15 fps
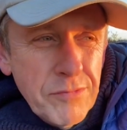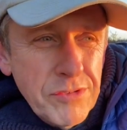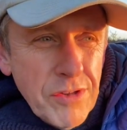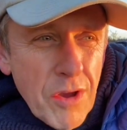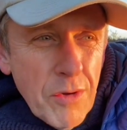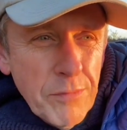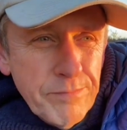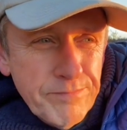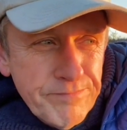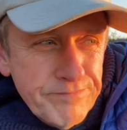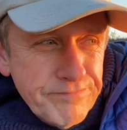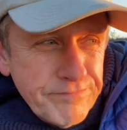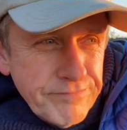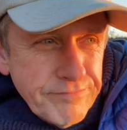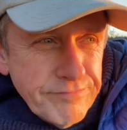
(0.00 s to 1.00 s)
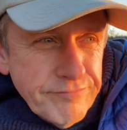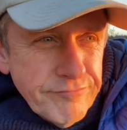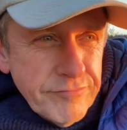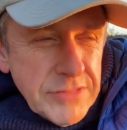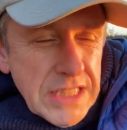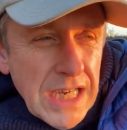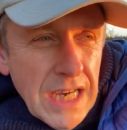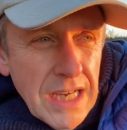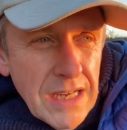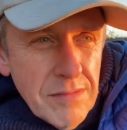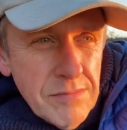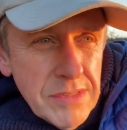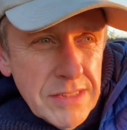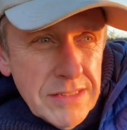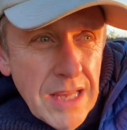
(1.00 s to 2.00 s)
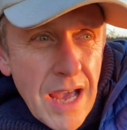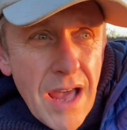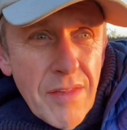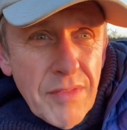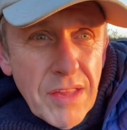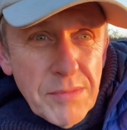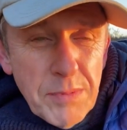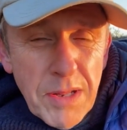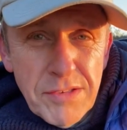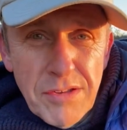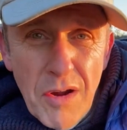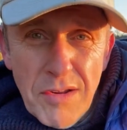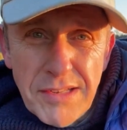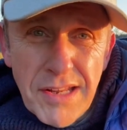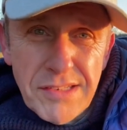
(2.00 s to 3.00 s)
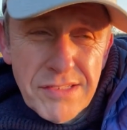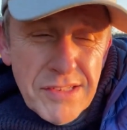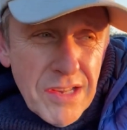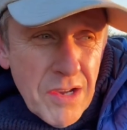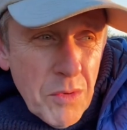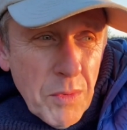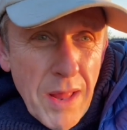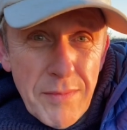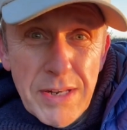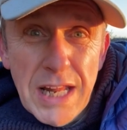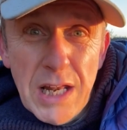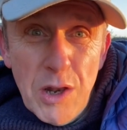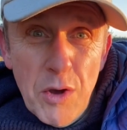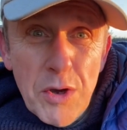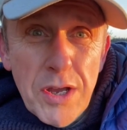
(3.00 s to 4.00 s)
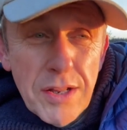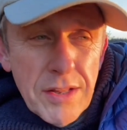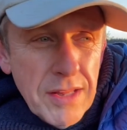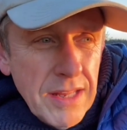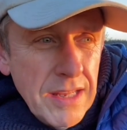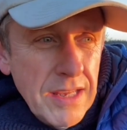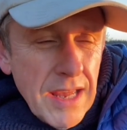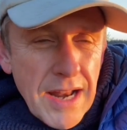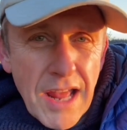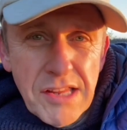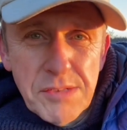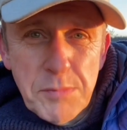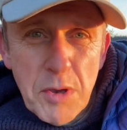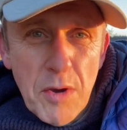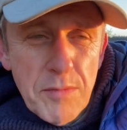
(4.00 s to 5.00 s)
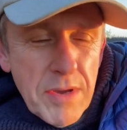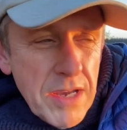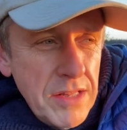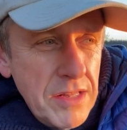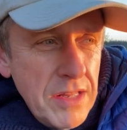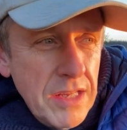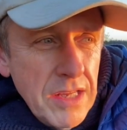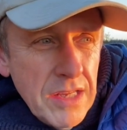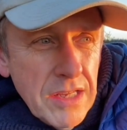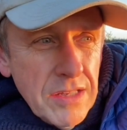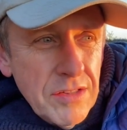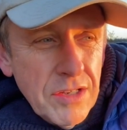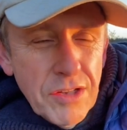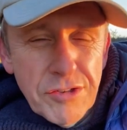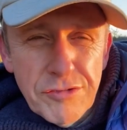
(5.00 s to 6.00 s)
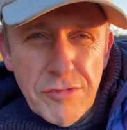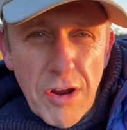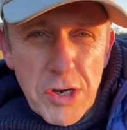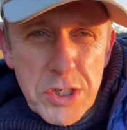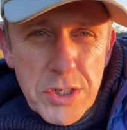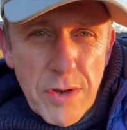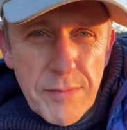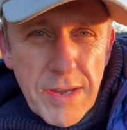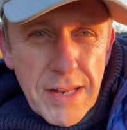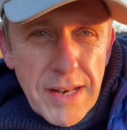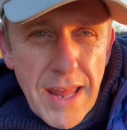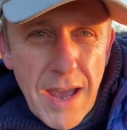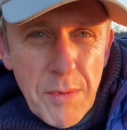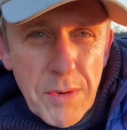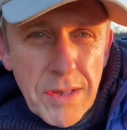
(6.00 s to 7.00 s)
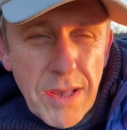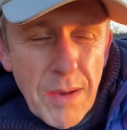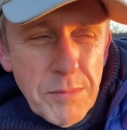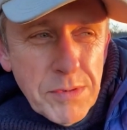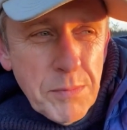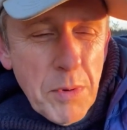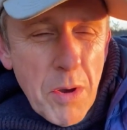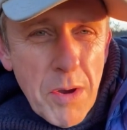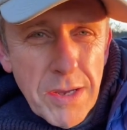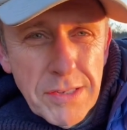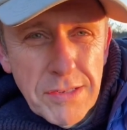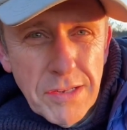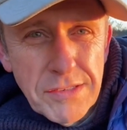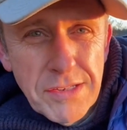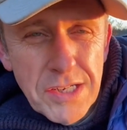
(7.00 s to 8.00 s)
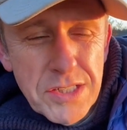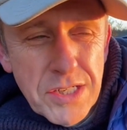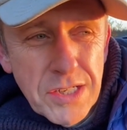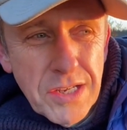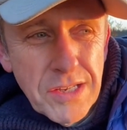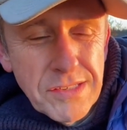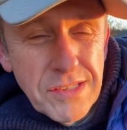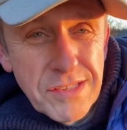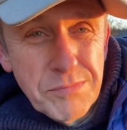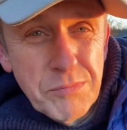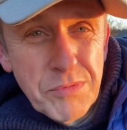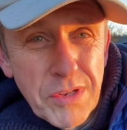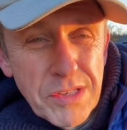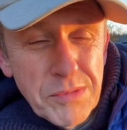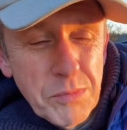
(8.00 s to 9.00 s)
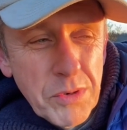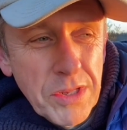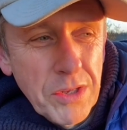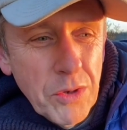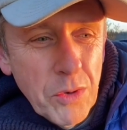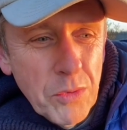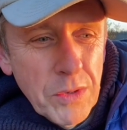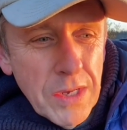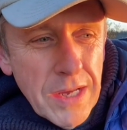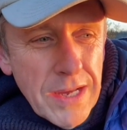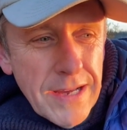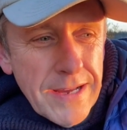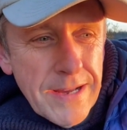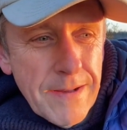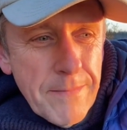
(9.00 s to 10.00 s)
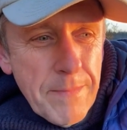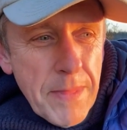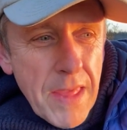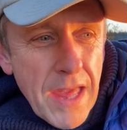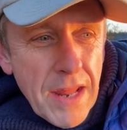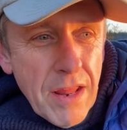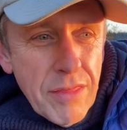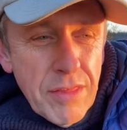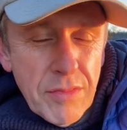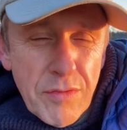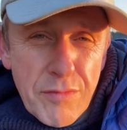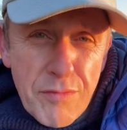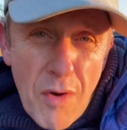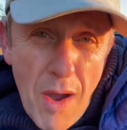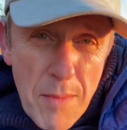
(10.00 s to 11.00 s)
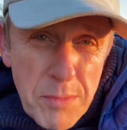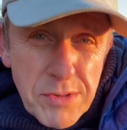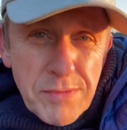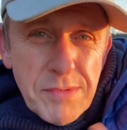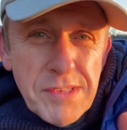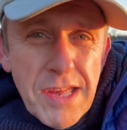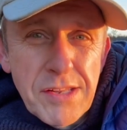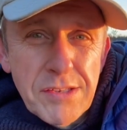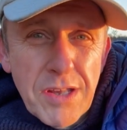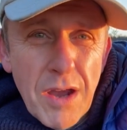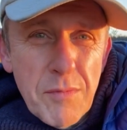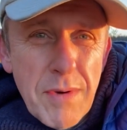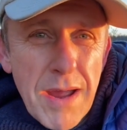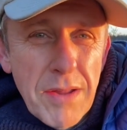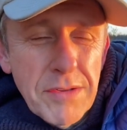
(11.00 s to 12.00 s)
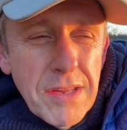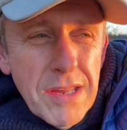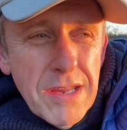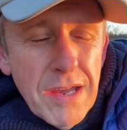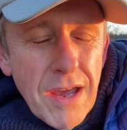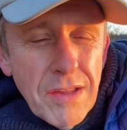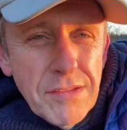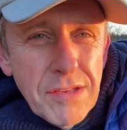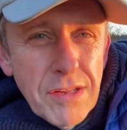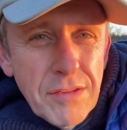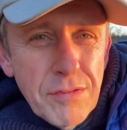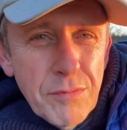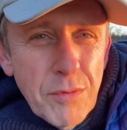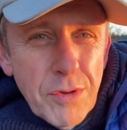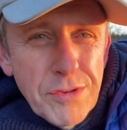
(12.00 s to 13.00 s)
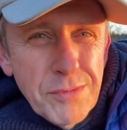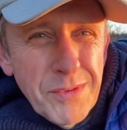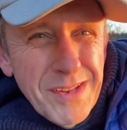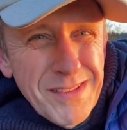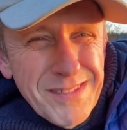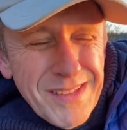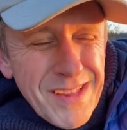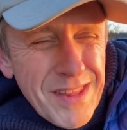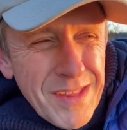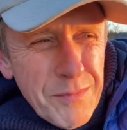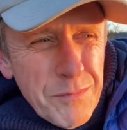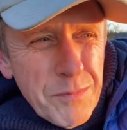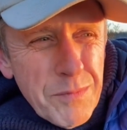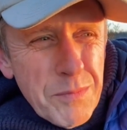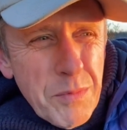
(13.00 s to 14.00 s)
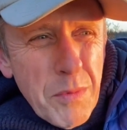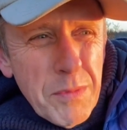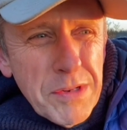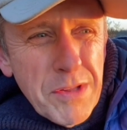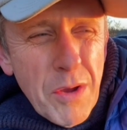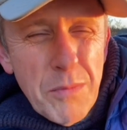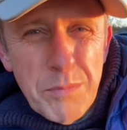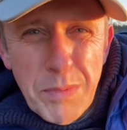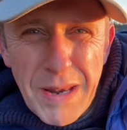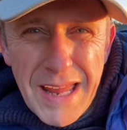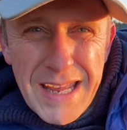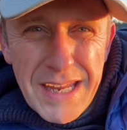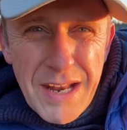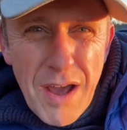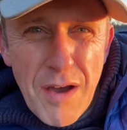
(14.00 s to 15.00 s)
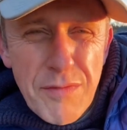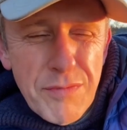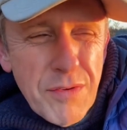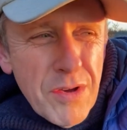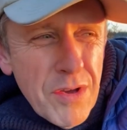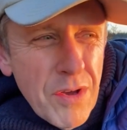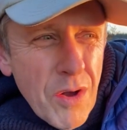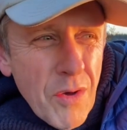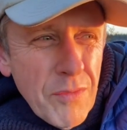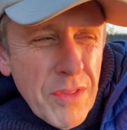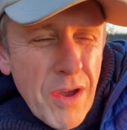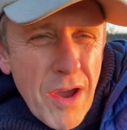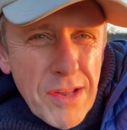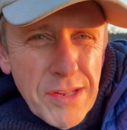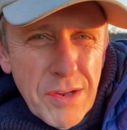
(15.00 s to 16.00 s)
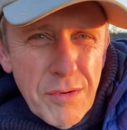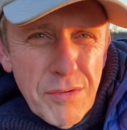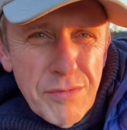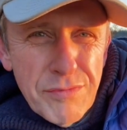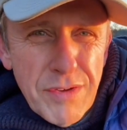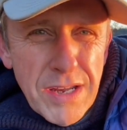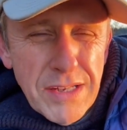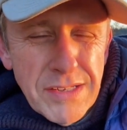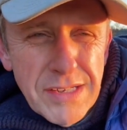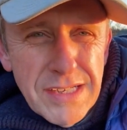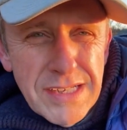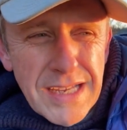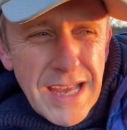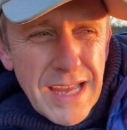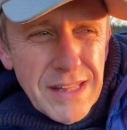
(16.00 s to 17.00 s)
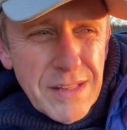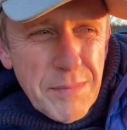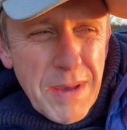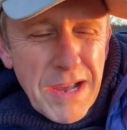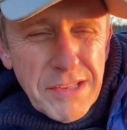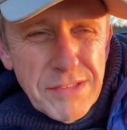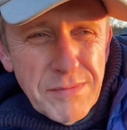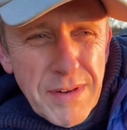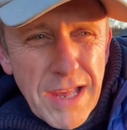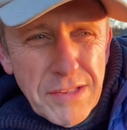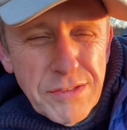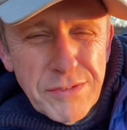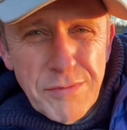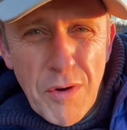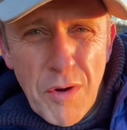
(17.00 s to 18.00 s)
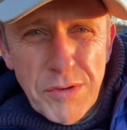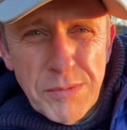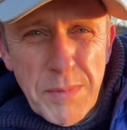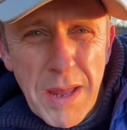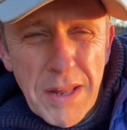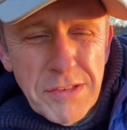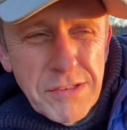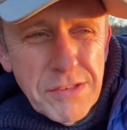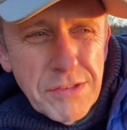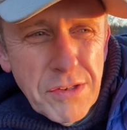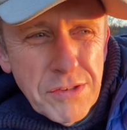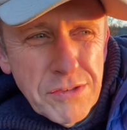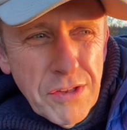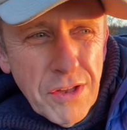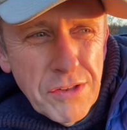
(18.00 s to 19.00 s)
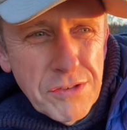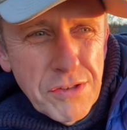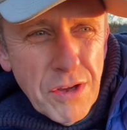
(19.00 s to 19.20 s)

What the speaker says: So that's plantaris. We'll have a little look at the anatomy of it and the construction of it and how it comes apart in dissection, because it's pretty cool. And I think the fibers of it tend to go around underneath the foot. So I think we probably don't play enough on the idea of feet and the backs of legs as far as balance is concerned.